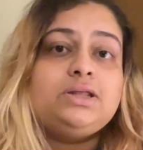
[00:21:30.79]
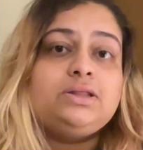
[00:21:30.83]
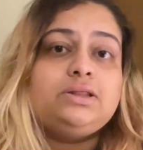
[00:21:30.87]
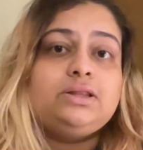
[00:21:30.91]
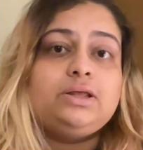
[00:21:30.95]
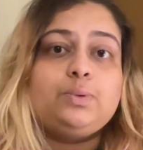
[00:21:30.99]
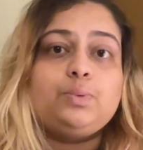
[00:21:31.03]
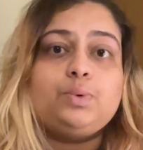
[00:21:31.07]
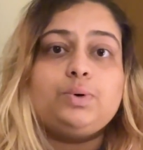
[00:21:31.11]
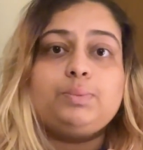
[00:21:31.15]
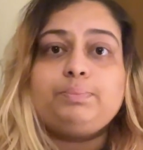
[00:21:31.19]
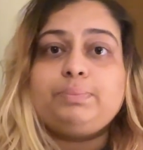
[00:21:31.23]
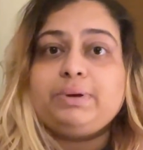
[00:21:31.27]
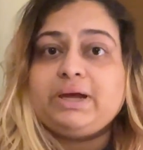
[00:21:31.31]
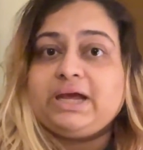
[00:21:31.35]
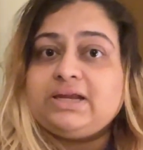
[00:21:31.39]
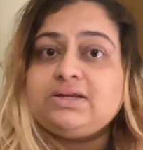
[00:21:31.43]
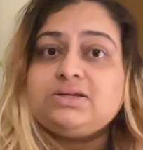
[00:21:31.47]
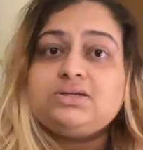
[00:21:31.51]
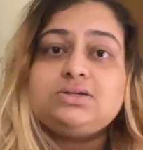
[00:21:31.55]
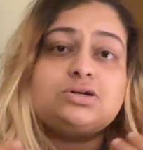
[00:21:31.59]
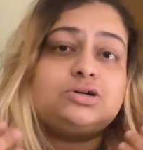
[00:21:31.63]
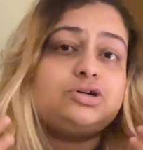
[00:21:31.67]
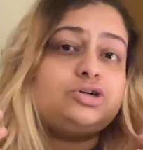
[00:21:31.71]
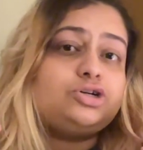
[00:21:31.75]
They were
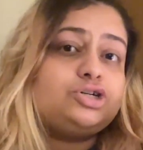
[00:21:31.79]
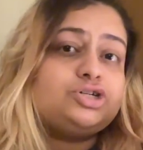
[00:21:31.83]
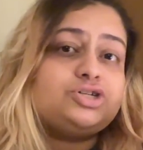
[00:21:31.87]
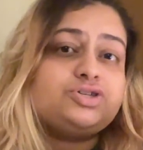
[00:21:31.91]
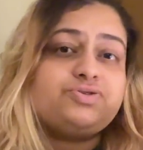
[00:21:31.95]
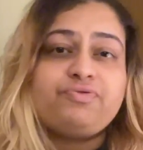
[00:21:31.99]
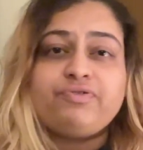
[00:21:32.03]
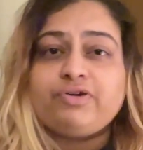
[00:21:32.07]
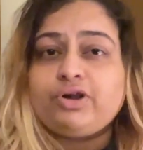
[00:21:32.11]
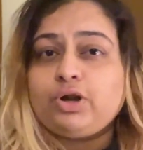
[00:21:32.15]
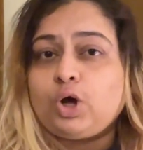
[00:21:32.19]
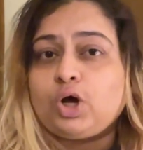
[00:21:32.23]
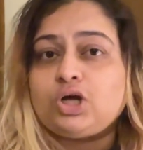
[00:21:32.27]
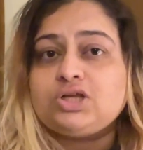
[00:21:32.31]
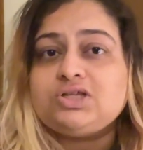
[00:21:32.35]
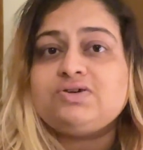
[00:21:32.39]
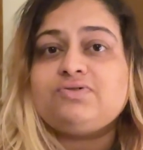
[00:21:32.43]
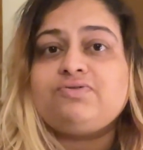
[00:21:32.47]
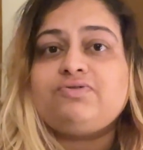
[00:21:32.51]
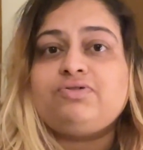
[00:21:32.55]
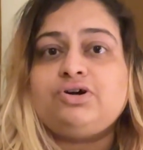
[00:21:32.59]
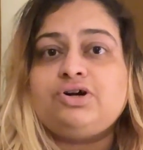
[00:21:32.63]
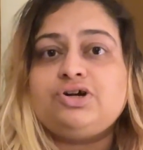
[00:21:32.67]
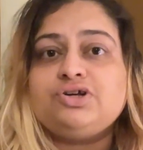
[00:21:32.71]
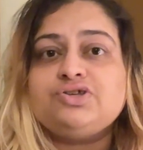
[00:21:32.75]
painters,
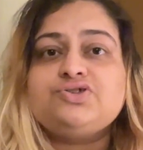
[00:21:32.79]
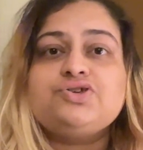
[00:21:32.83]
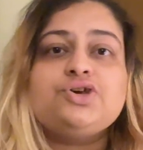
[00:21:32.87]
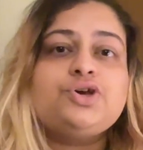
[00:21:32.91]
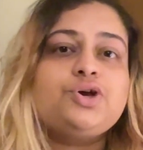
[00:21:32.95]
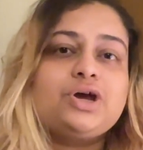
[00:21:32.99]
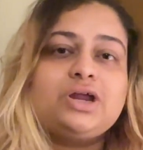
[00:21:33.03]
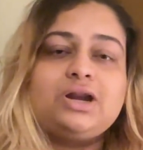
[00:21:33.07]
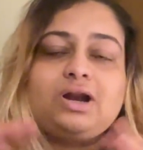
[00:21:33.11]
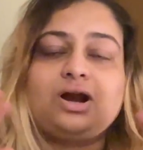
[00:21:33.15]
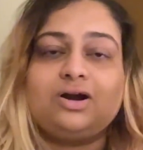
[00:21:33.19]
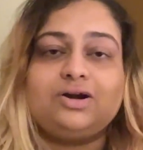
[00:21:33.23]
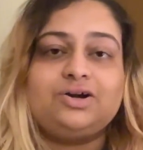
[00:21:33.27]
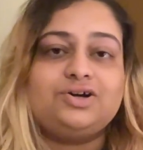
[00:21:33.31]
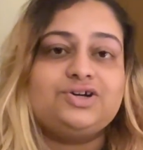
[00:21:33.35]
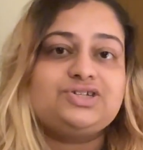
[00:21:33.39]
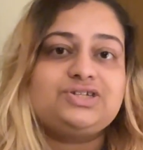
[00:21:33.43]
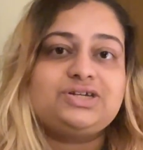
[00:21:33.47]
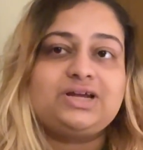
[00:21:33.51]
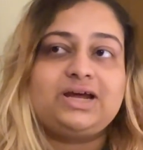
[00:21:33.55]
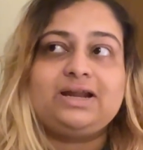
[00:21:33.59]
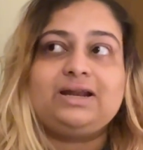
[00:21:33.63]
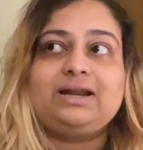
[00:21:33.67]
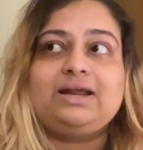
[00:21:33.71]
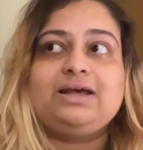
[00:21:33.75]
philosophers, so you can
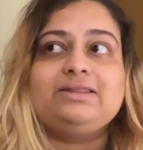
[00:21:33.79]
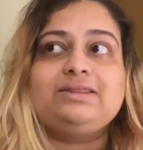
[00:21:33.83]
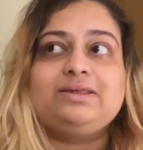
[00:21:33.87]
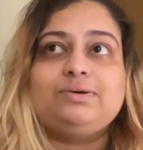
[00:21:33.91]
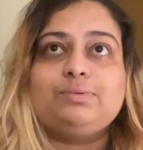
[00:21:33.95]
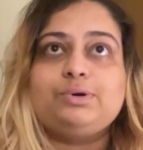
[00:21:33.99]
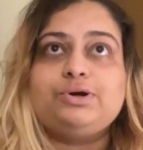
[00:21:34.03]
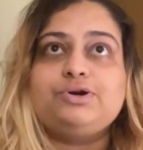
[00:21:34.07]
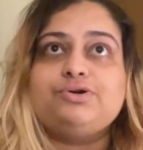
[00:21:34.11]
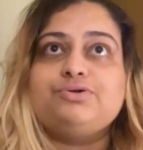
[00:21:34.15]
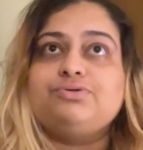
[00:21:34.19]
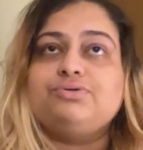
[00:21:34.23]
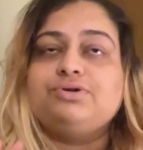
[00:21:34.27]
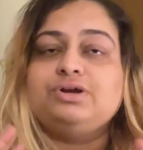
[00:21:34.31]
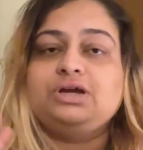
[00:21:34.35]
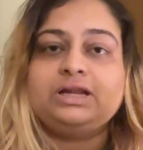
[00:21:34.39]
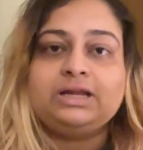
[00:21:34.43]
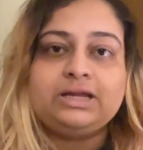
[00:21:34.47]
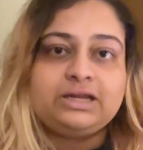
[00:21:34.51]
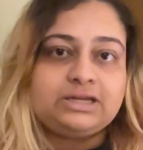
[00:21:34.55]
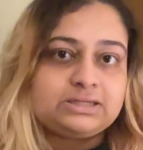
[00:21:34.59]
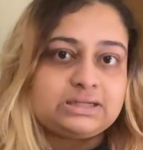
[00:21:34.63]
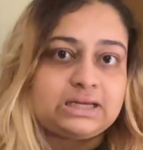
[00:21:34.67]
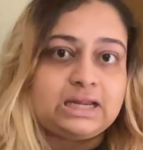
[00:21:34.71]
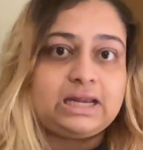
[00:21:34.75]
understand like they were
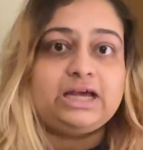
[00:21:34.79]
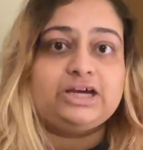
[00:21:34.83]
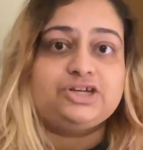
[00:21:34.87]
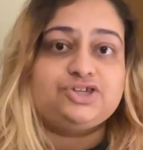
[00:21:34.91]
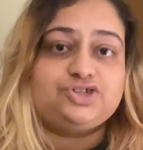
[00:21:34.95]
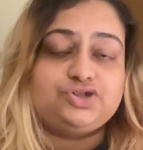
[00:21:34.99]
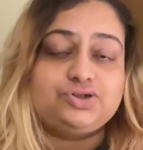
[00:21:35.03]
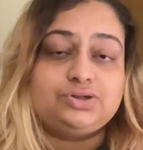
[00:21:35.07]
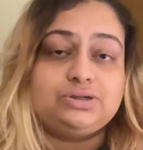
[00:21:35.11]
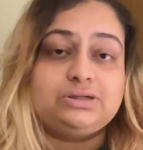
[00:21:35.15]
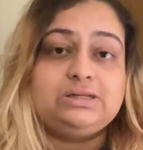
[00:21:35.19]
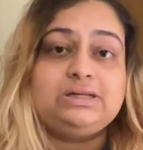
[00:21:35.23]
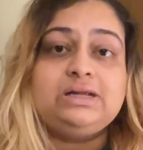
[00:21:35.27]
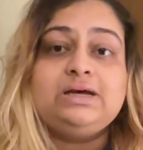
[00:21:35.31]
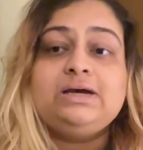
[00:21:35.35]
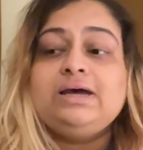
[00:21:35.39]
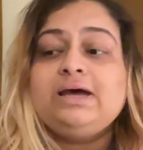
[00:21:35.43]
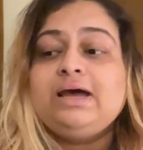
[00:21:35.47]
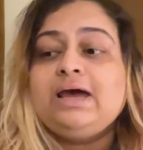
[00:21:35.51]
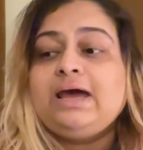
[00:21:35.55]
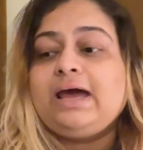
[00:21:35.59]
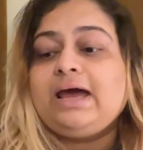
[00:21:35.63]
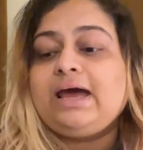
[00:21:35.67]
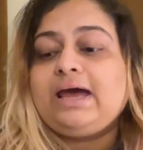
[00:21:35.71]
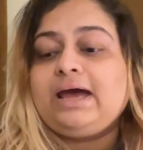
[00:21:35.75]
really intellectual,
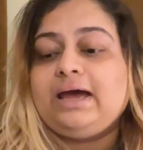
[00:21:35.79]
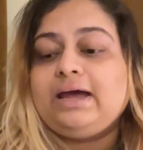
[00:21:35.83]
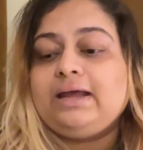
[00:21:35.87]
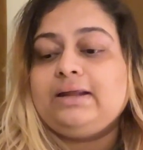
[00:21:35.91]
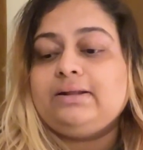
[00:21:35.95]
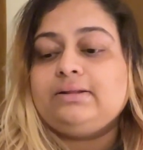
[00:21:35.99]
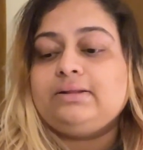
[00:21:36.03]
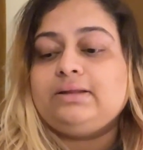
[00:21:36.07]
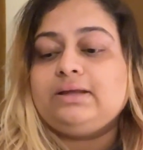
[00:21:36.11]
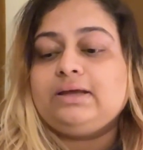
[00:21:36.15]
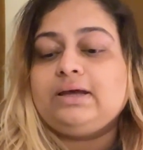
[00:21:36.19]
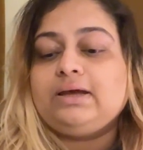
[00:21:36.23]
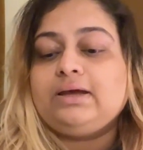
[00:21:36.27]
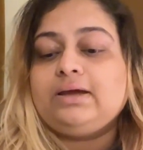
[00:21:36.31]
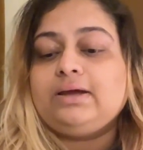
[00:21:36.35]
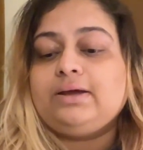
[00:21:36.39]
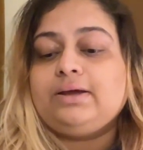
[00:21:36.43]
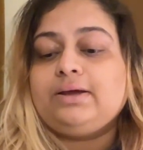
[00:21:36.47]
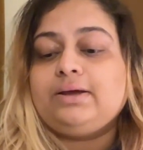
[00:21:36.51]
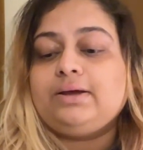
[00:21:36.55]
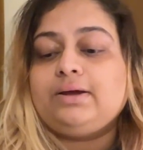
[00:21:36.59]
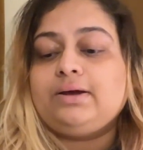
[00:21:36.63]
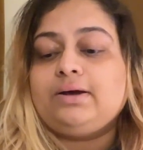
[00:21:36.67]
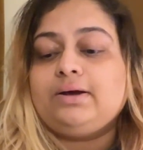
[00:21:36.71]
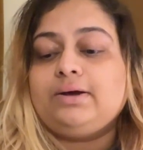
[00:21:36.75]
and
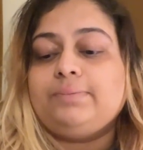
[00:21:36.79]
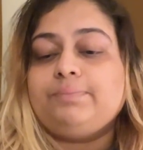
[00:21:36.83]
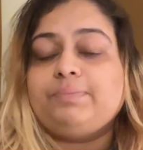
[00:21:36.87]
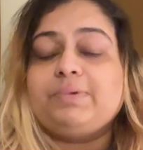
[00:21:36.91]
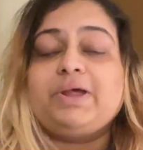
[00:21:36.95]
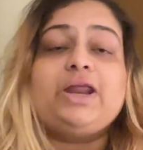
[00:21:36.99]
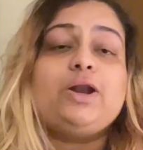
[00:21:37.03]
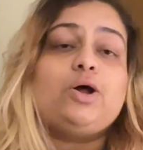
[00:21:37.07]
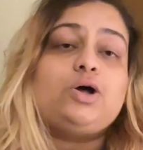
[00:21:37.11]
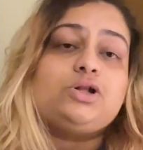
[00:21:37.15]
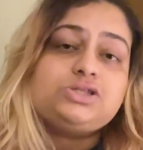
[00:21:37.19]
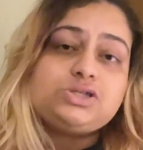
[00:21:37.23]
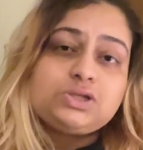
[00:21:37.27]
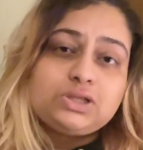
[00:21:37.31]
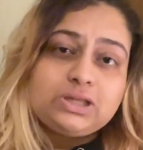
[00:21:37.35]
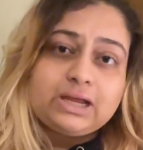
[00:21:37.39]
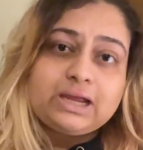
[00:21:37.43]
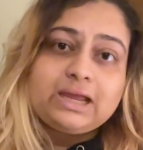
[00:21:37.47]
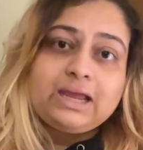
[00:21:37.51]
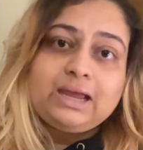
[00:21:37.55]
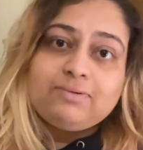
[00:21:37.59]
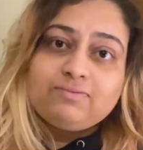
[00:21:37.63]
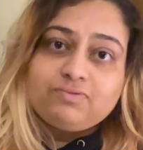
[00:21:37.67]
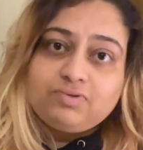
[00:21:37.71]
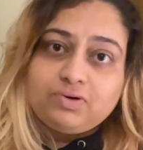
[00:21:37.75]
they and also they
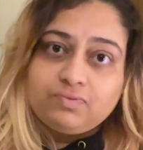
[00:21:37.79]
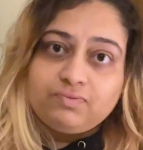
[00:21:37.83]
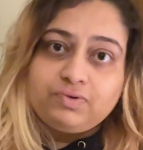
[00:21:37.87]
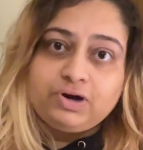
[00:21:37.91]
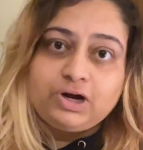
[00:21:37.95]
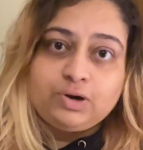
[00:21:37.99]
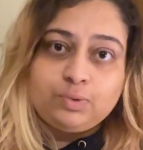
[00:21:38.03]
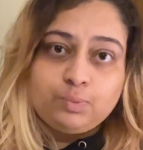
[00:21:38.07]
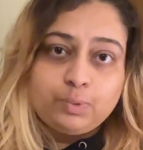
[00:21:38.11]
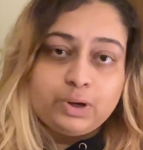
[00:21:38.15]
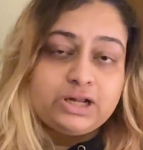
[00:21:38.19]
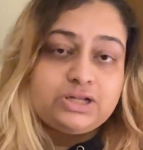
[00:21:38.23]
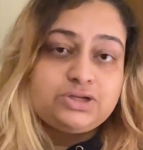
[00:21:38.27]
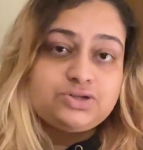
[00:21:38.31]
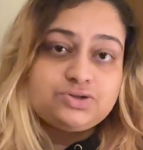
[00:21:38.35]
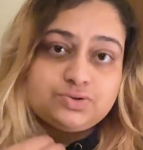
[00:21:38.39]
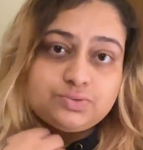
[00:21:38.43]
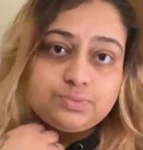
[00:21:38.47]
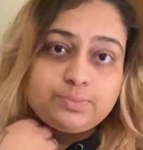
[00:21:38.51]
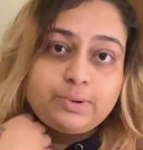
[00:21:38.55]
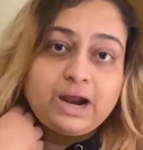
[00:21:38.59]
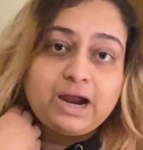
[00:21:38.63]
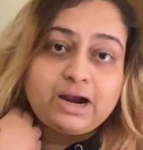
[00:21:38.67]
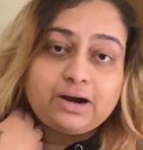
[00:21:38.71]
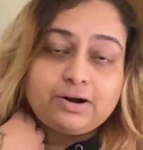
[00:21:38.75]
came from very well-to-do
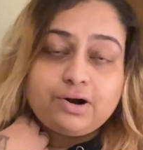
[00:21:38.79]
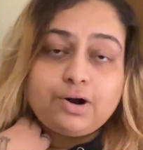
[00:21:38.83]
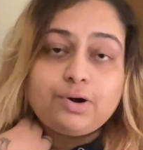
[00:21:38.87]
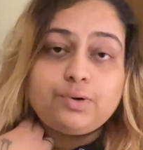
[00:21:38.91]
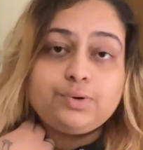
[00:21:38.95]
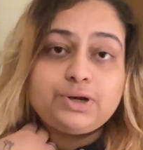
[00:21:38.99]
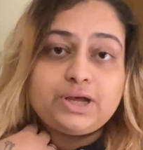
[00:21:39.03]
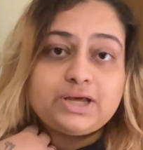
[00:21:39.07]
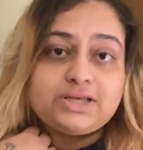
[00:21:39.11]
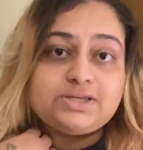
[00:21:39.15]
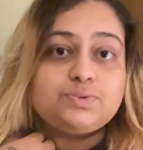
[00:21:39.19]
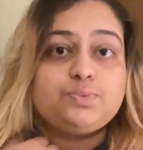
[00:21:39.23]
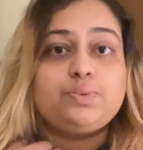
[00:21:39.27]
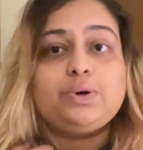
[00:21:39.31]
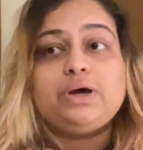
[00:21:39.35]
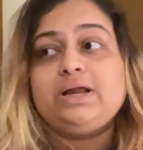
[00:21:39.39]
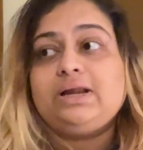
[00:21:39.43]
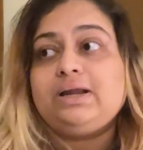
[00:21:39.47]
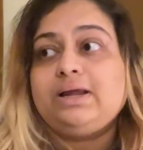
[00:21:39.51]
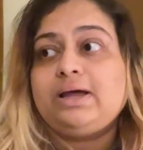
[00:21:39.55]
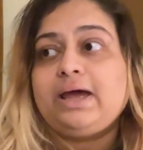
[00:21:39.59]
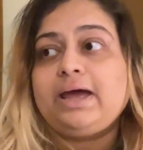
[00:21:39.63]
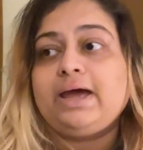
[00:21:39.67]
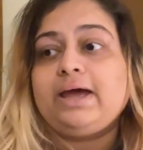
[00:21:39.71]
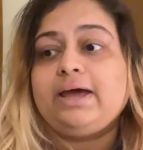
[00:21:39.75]
background as
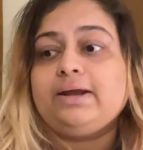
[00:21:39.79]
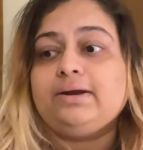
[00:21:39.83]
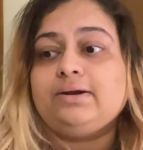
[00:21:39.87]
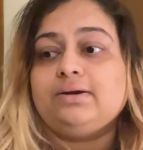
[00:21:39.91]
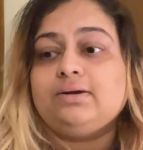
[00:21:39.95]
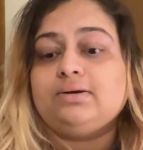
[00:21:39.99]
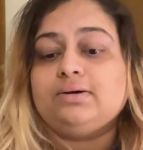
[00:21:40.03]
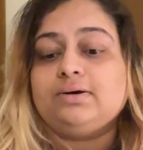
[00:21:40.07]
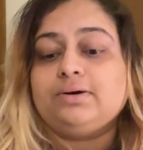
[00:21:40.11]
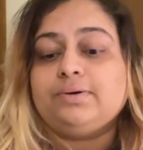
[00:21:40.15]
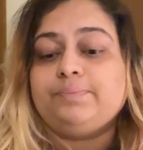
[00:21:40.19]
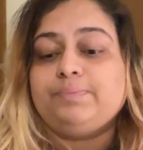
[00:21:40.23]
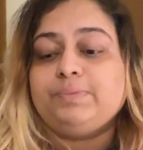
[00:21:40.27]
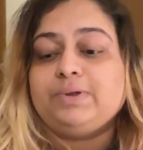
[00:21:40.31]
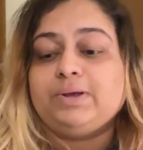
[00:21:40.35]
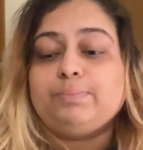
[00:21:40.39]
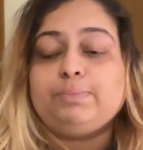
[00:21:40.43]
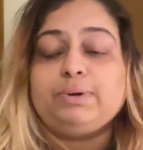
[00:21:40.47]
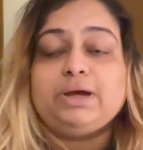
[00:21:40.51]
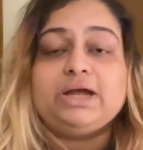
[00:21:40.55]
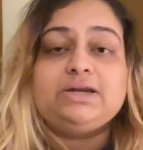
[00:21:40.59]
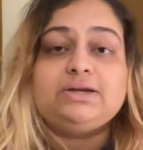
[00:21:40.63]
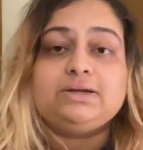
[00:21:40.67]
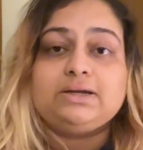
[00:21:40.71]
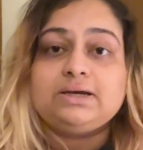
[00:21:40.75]
well, and their
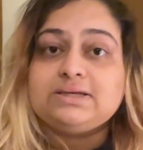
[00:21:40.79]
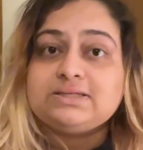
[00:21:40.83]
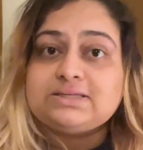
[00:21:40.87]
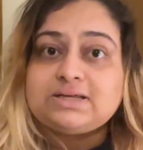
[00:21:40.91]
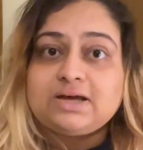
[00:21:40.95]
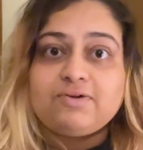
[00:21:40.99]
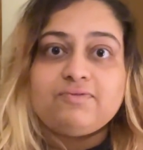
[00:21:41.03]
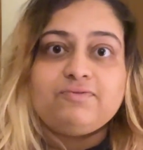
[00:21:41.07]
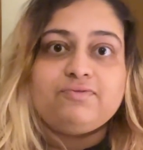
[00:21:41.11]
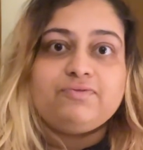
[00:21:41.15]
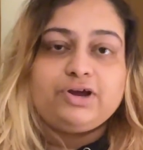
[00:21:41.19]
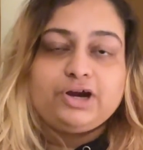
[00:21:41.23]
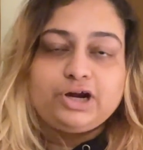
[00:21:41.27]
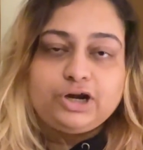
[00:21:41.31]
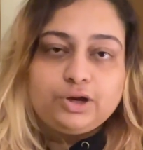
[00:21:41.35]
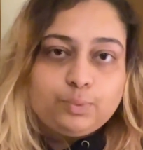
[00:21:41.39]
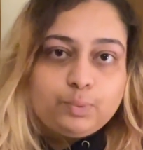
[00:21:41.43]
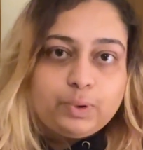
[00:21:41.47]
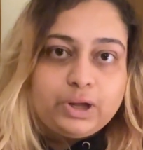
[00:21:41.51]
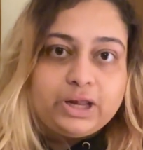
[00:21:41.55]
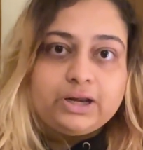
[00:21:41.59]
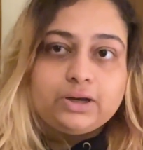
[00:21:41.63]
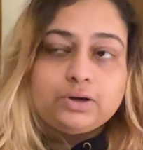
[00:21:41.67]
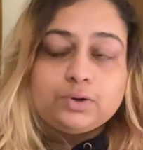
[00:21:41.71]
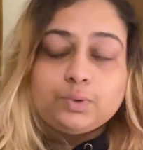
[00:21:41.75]
paintings are very
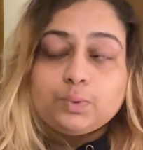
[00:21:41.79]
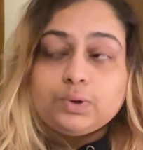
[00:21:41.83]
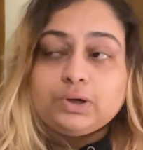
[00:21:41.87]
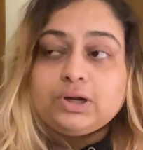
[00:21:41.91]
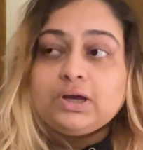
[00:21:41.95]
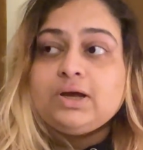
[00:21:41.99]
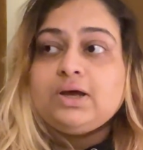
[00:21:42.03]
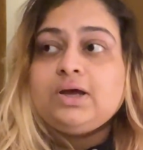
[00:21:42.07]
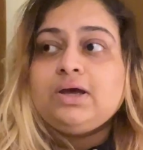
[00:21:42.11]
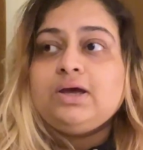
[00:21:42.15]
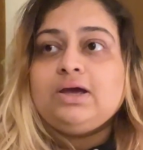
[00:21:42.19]
well known.